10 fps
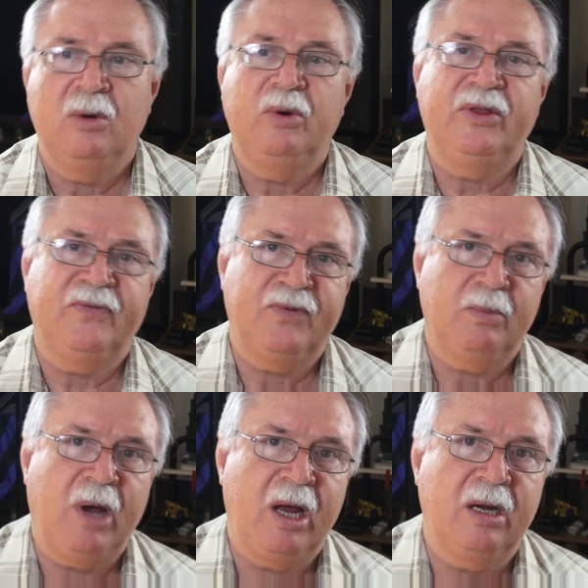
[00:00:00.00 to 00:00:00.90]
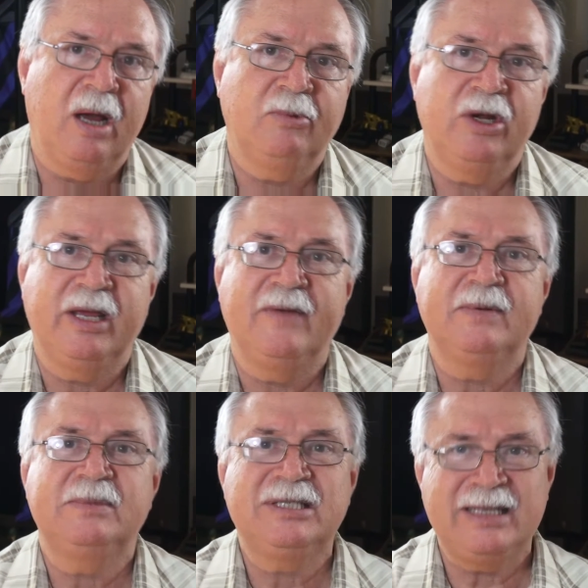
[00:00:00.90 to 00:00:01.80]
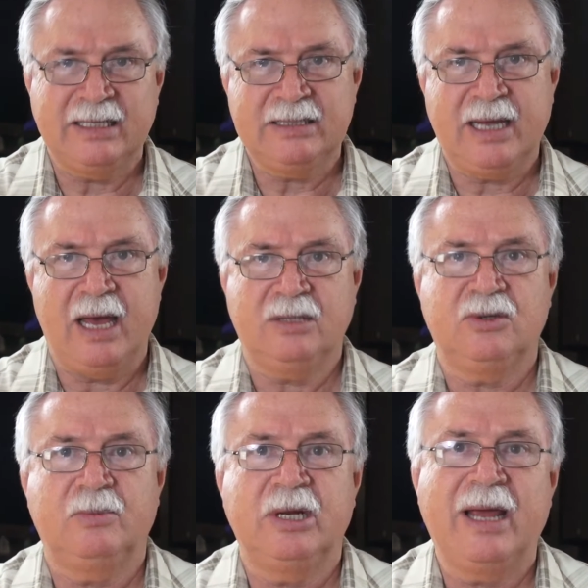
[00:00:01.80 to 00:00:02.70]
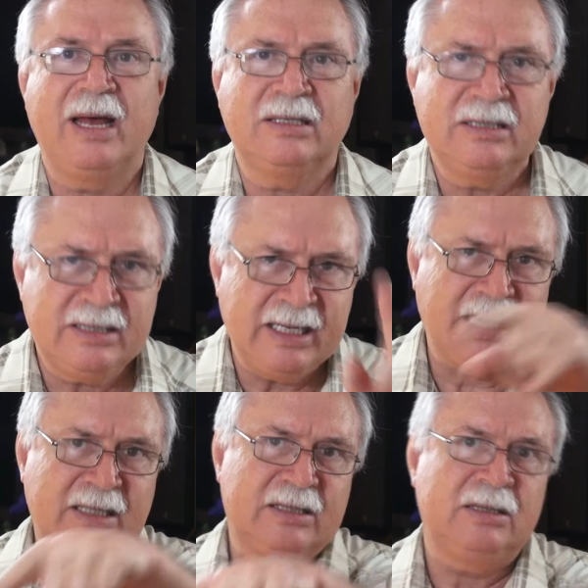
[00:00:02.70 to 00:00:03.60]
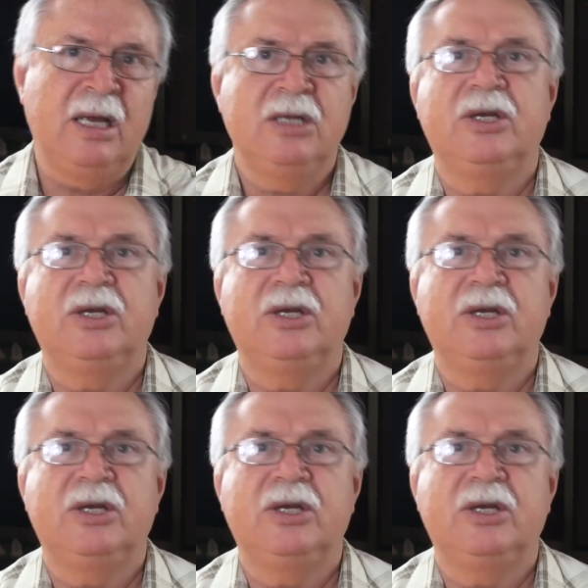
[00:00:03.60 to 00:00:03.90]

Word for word: With a fermata, I'm going to give them six counts. So I'm going to count to six.